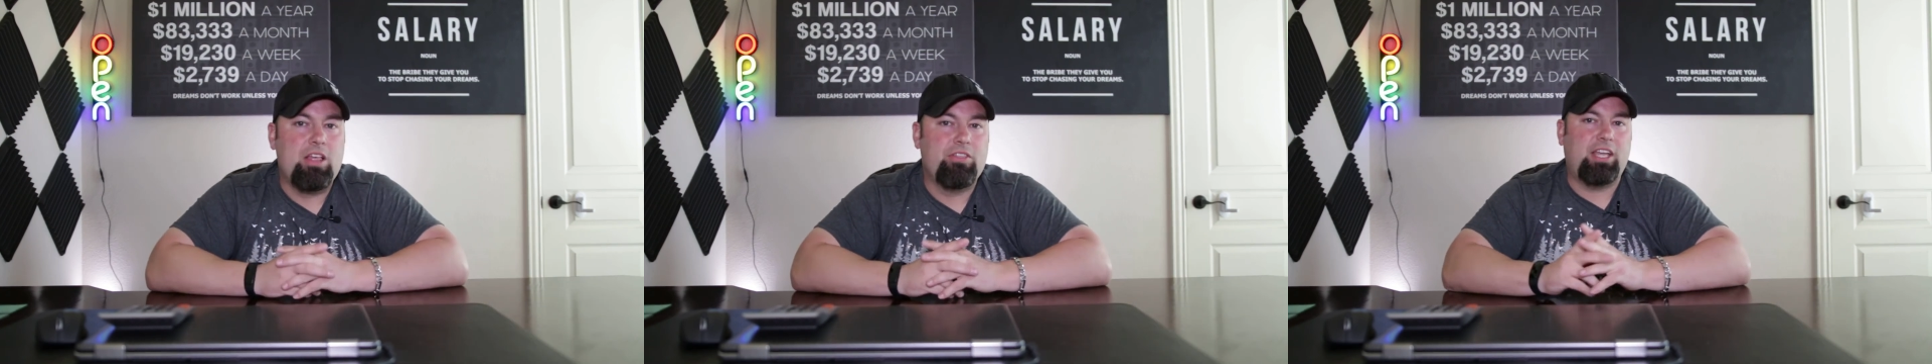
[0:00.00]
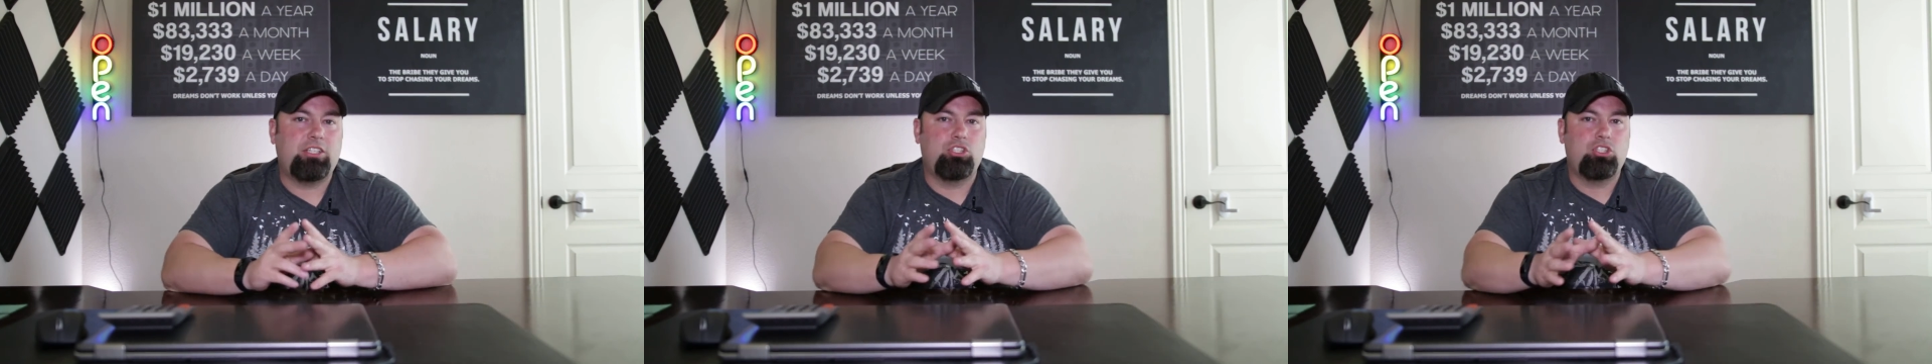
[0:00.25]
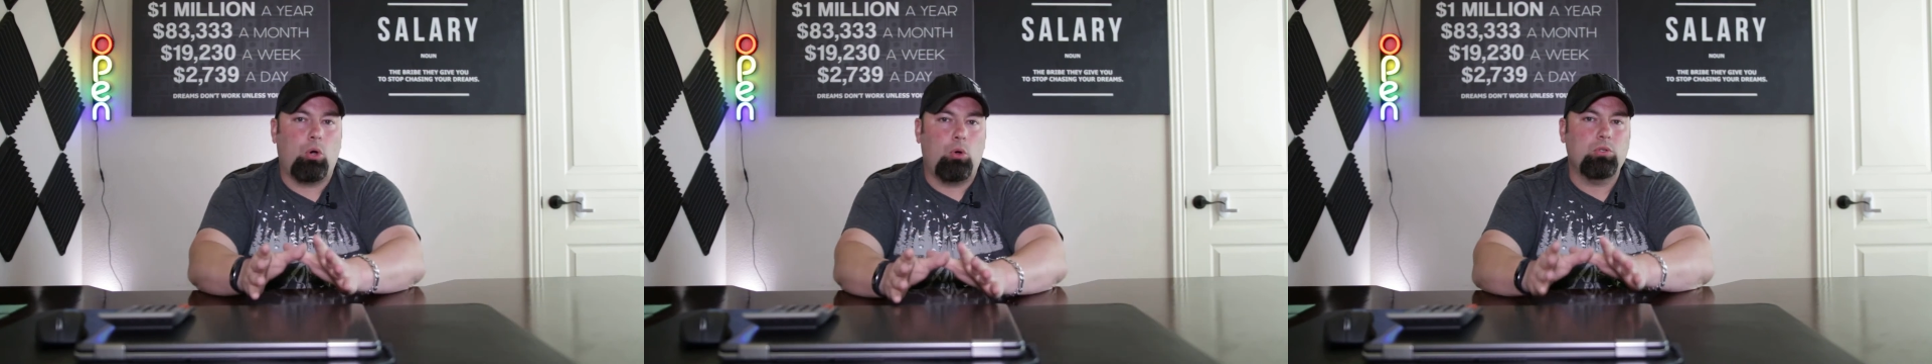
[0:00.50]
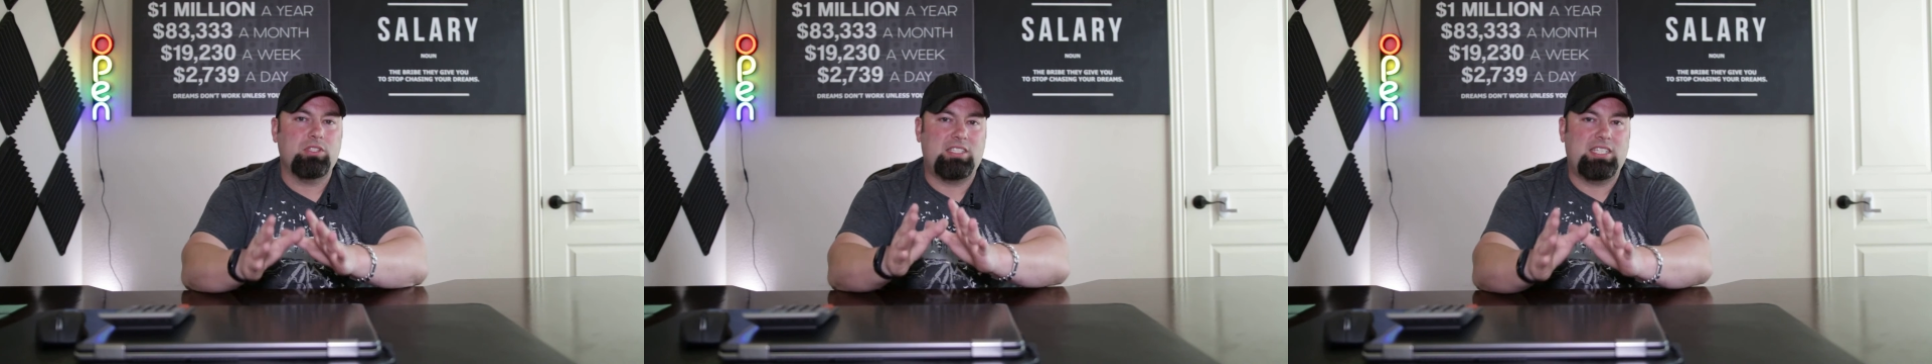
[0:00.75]
They
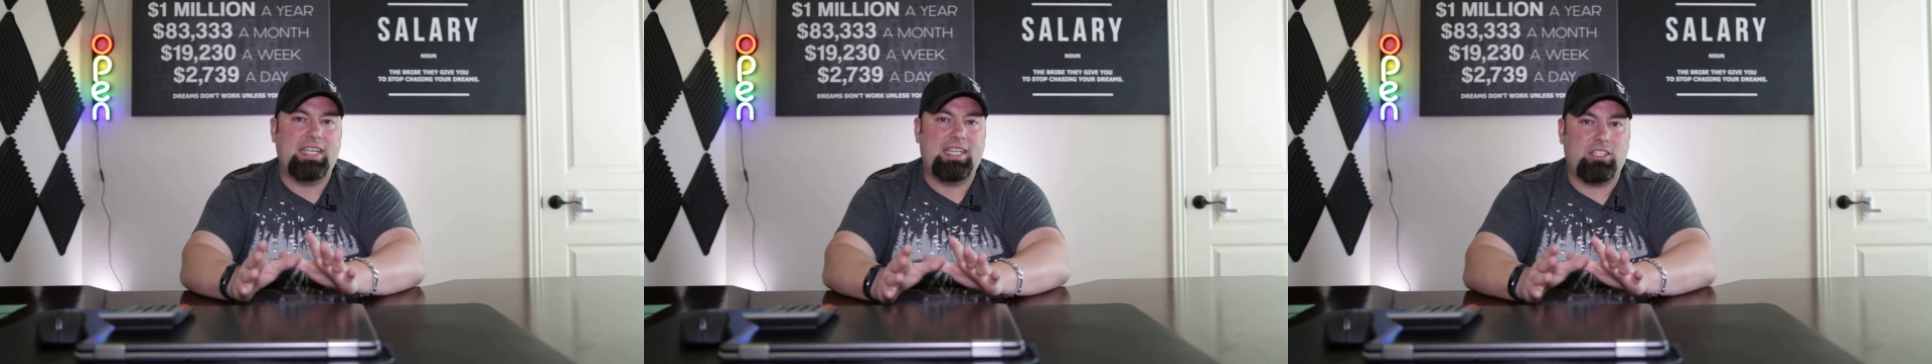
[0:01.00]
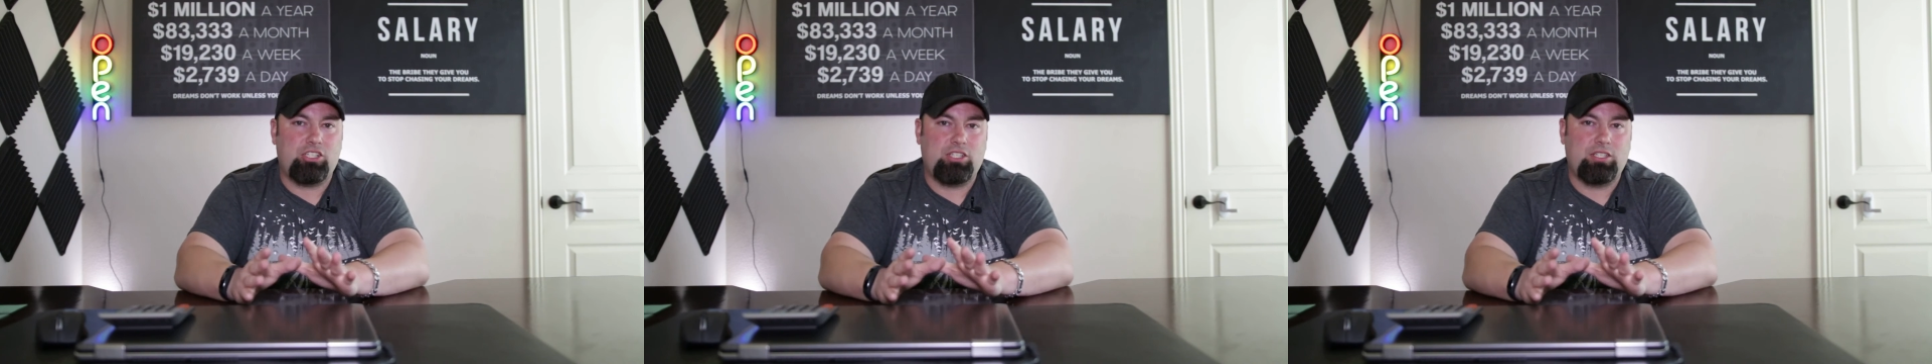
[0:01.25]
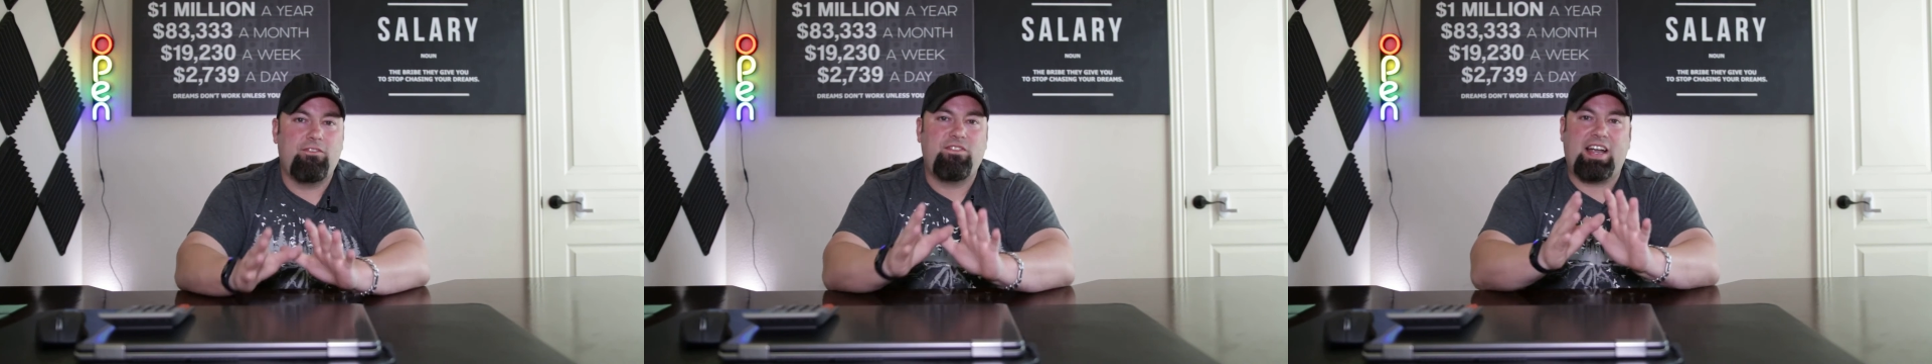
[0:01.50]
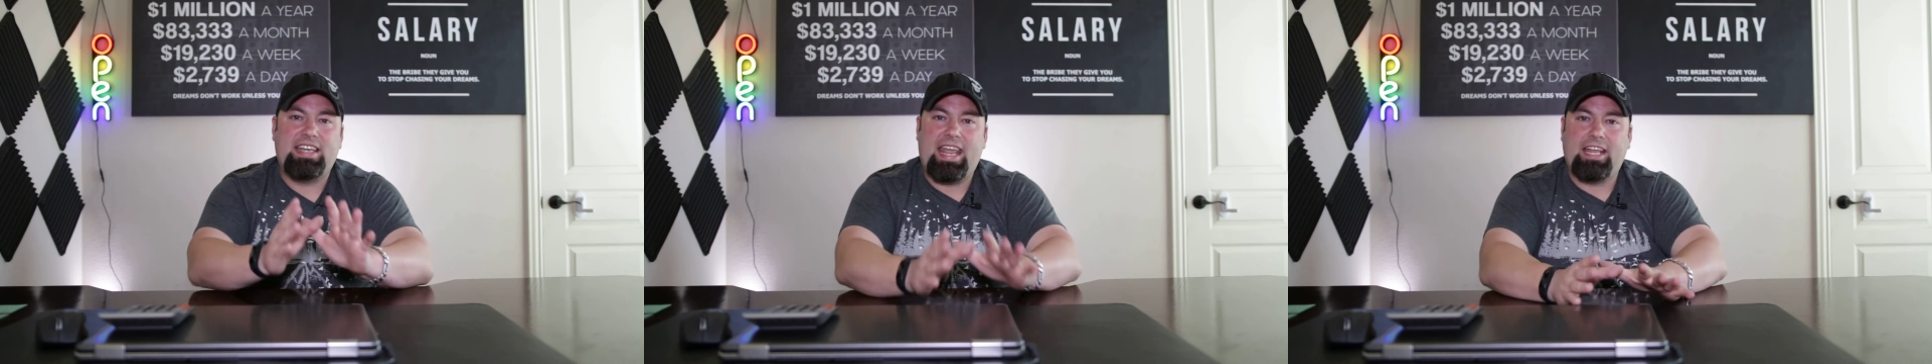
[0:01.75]
don't teach
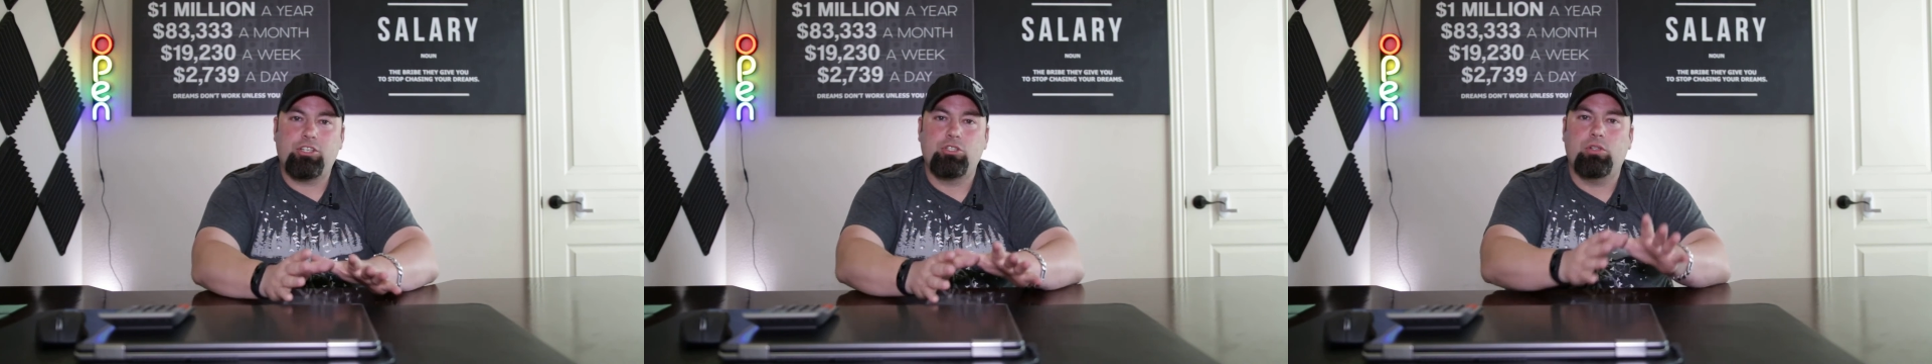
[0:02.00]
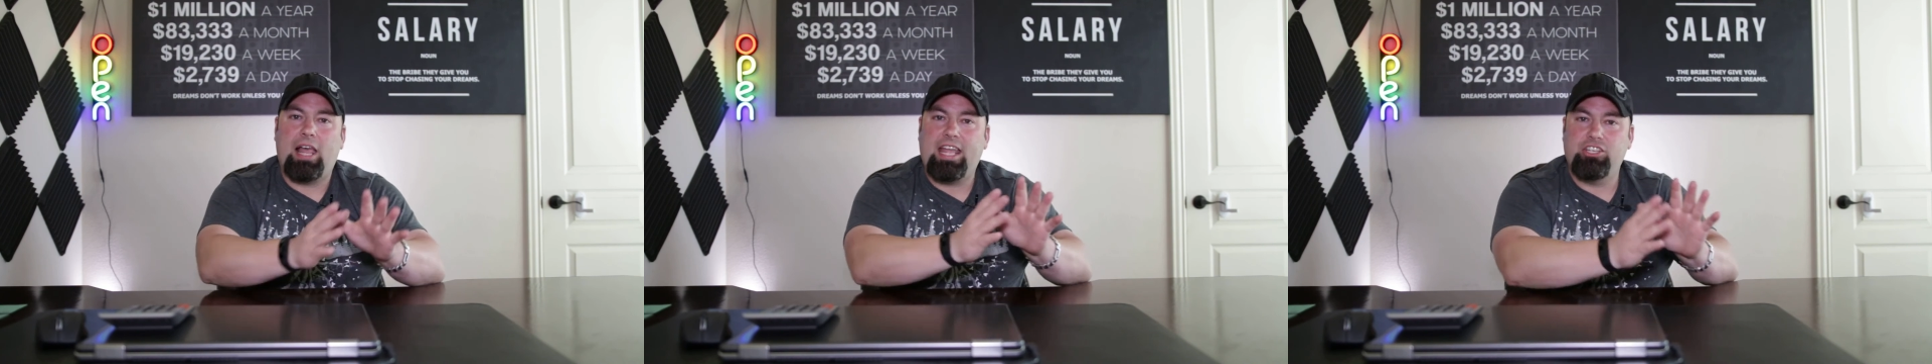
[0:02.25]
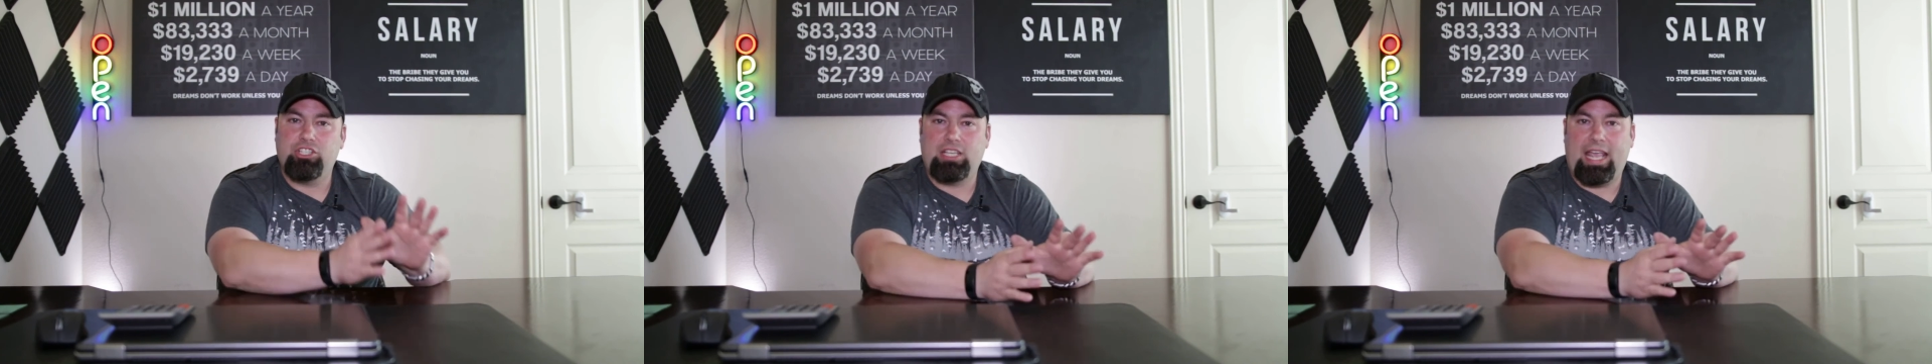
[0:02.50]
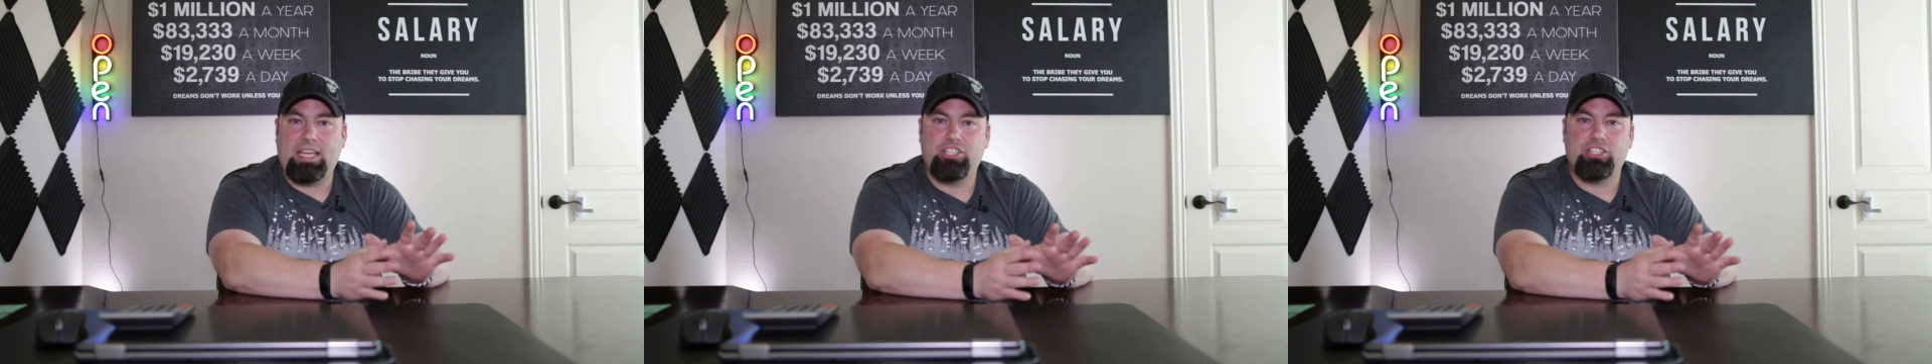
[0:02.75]
financial
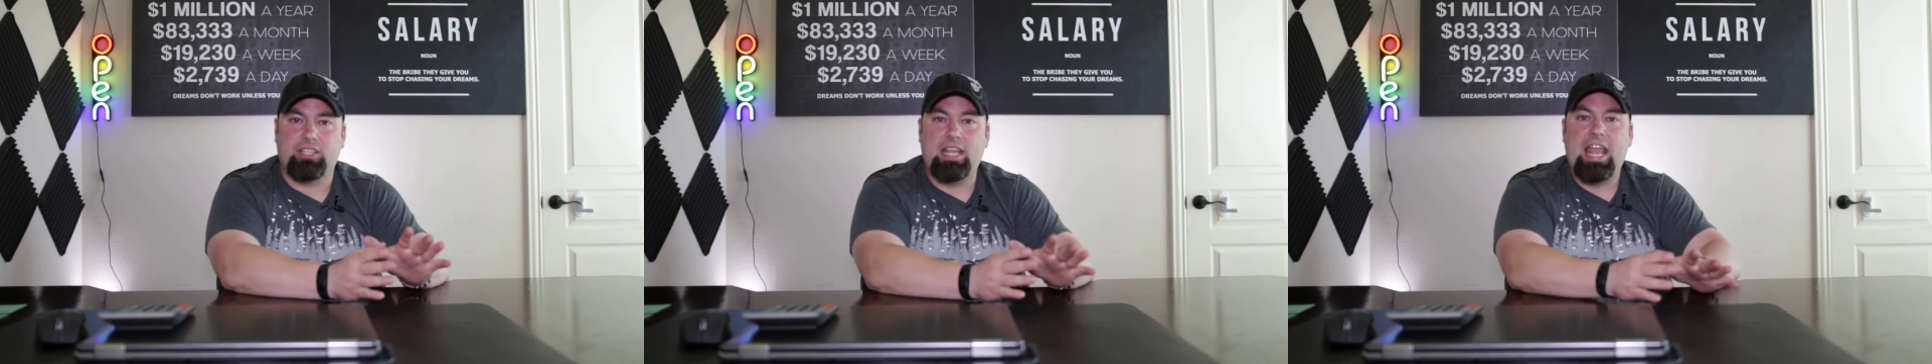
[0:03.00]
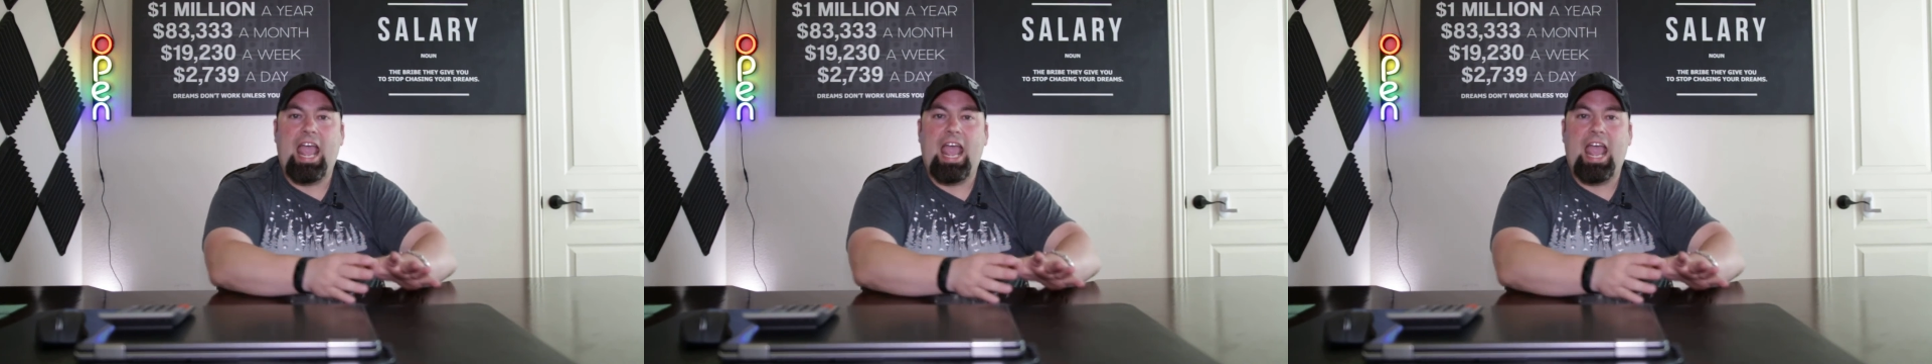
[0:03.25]
education.